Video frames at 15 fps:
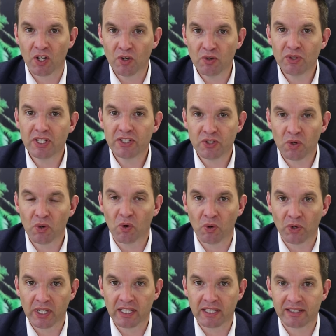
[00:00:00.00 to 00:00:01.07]
Who is your
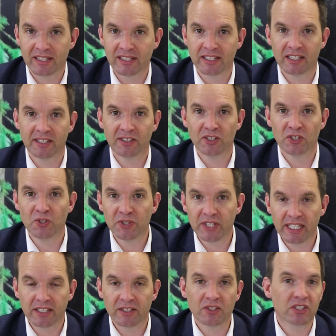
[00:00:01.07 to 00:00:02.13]
audience? Is it New
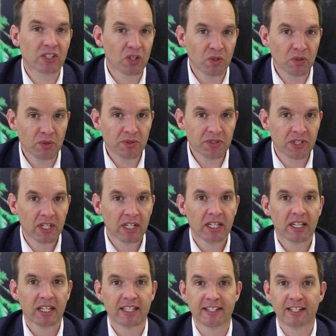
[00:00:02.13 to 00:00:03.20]
Zealand schools?
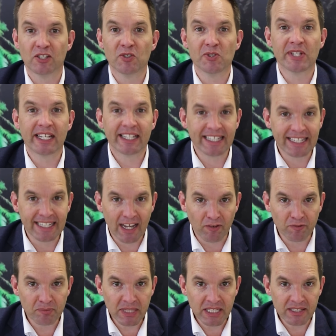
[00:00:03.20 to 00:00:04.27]
Is it New Zealand
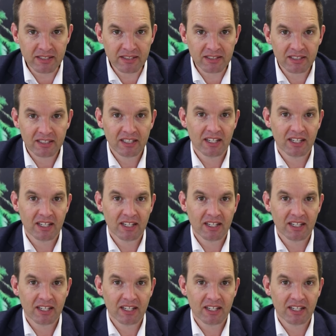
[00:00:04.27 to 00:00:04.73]
government?